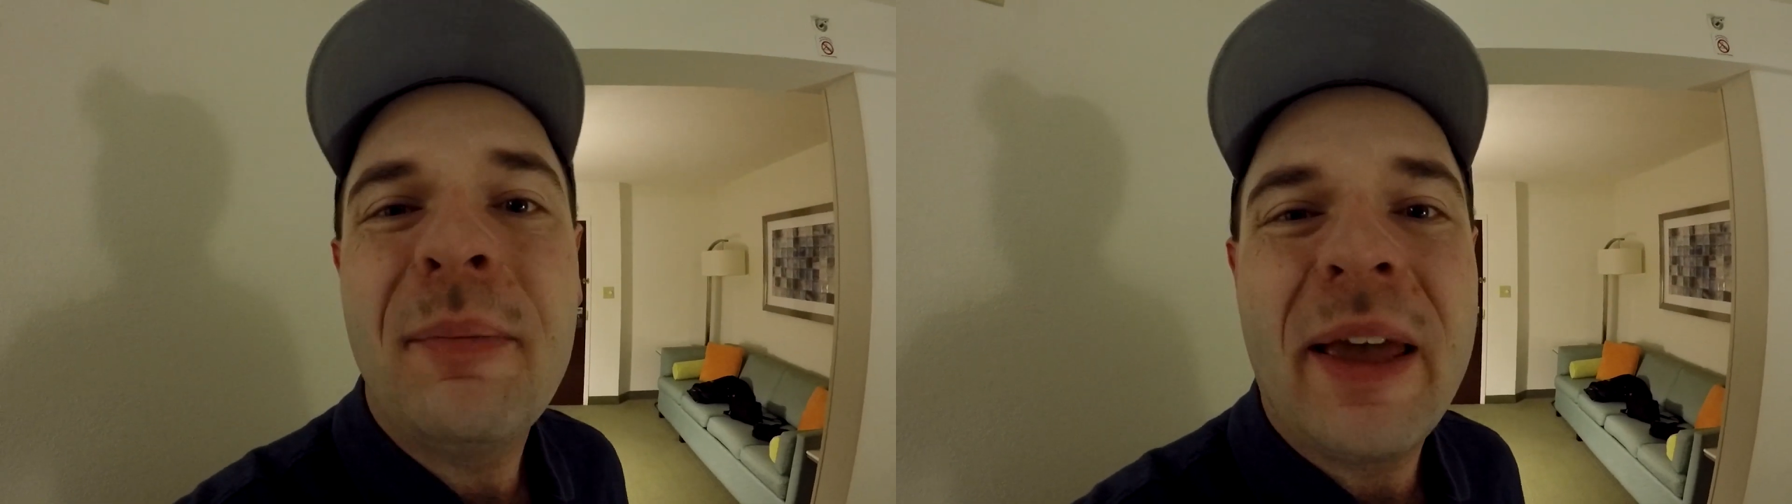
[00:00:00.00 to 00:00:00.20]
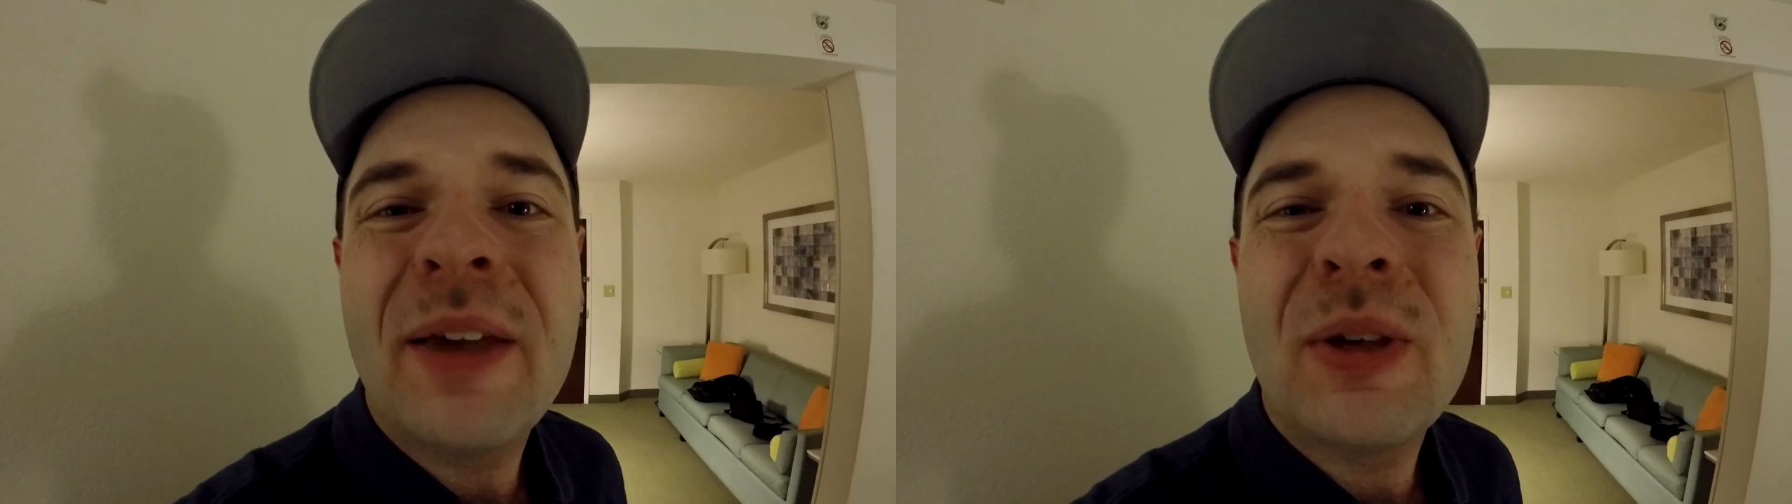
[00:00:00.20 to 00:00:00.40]

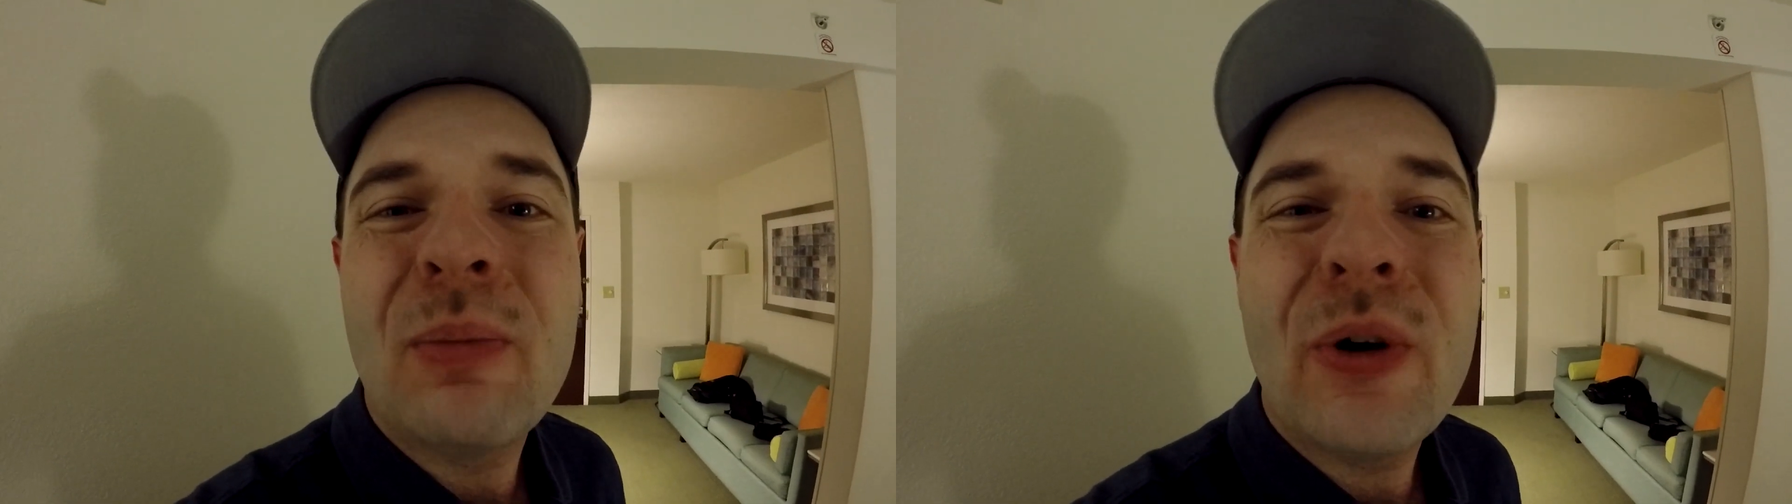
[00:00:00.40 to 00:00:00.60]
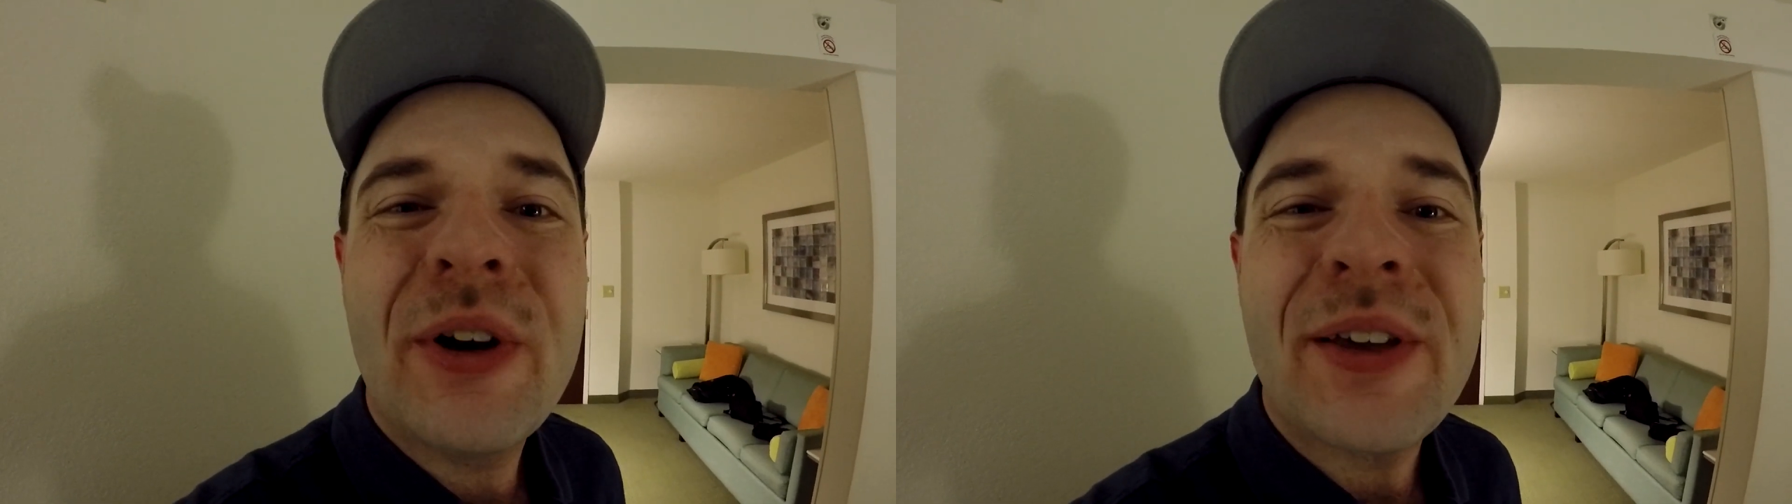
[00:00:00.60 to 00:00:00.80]
And good
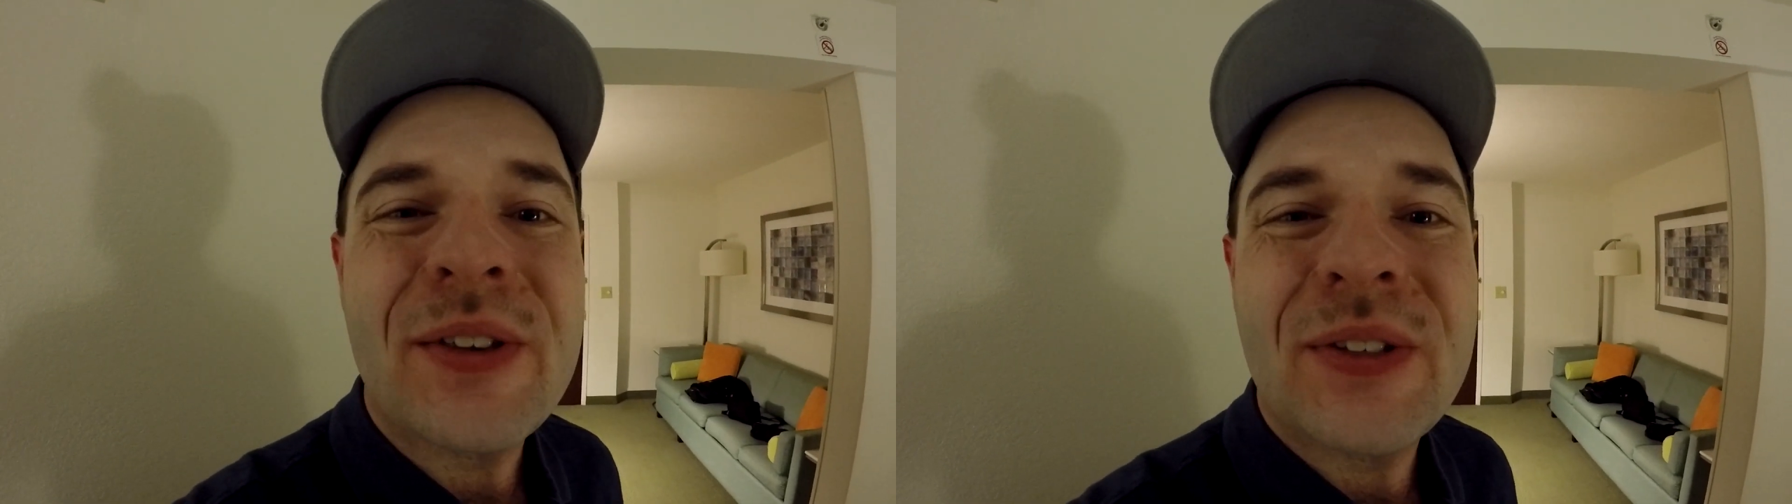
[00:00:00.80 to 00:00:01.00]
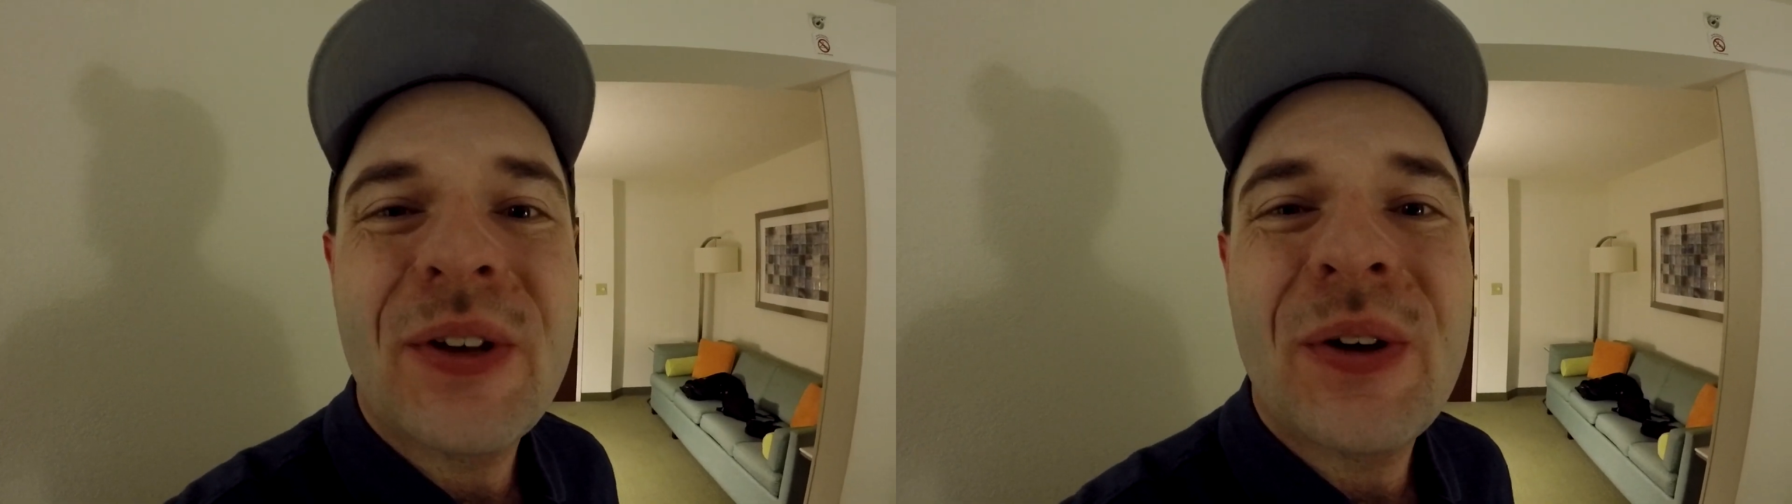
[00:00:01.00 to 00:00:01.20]
morning.
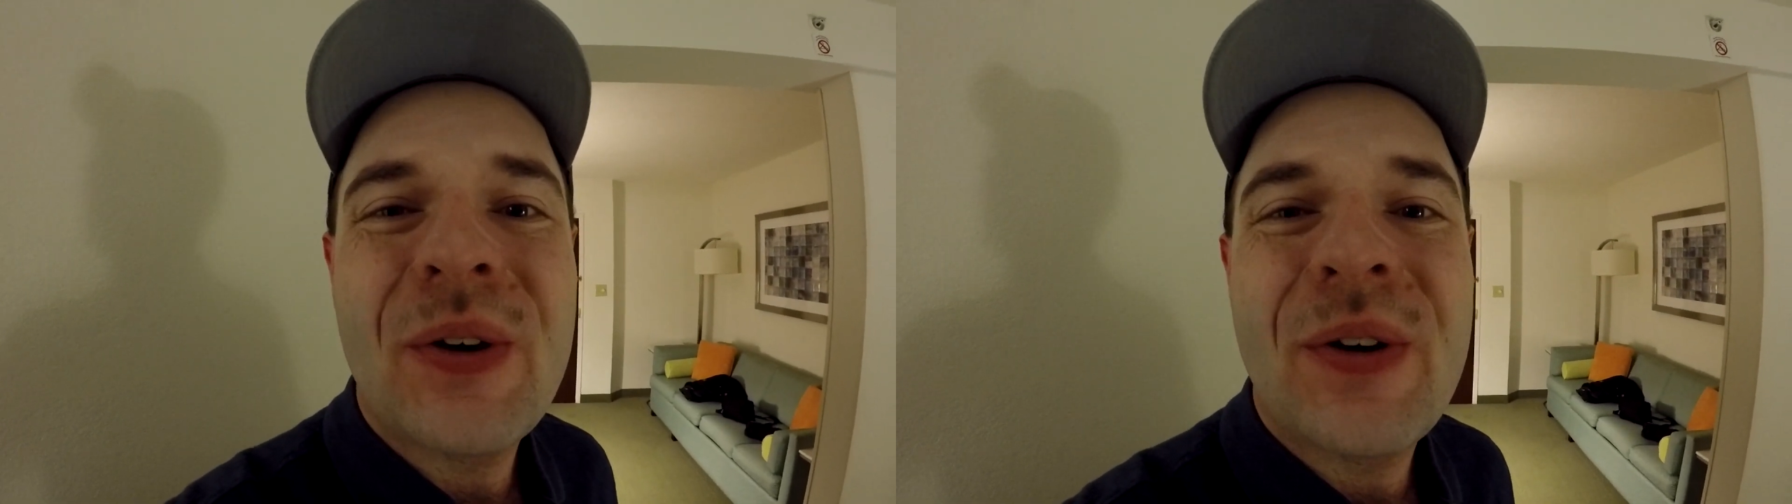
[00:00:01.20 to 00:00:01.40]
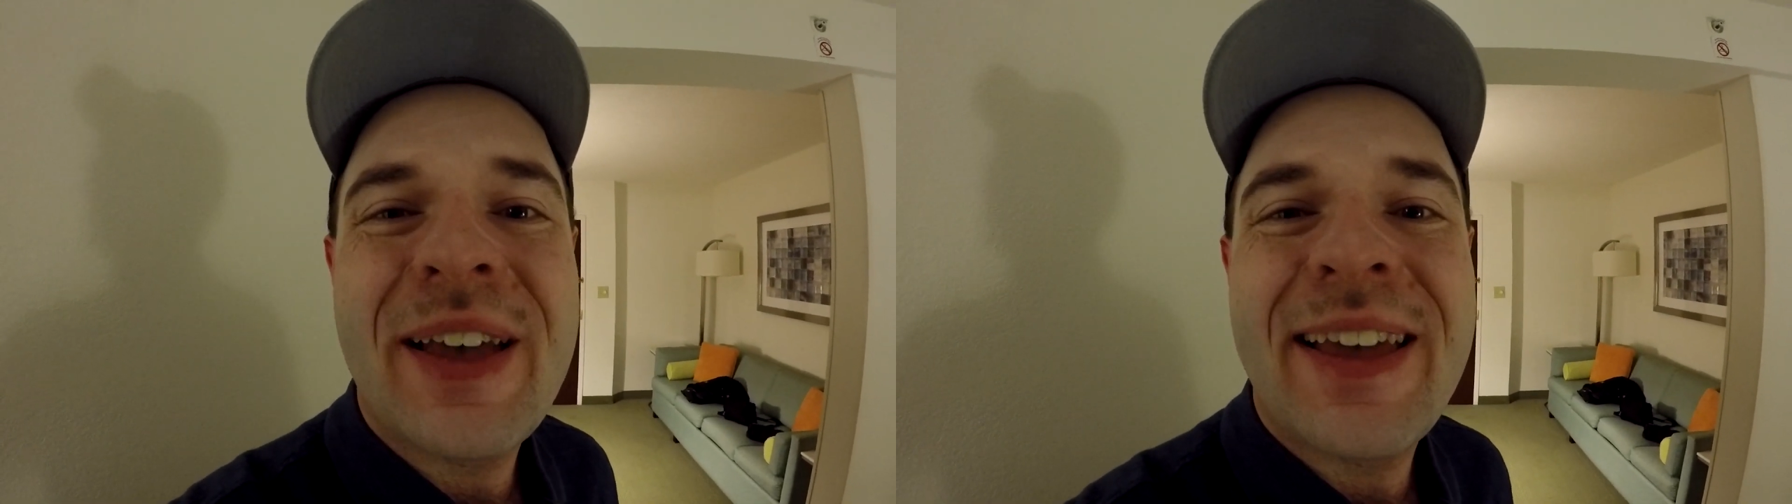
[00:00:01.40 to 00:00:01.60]
So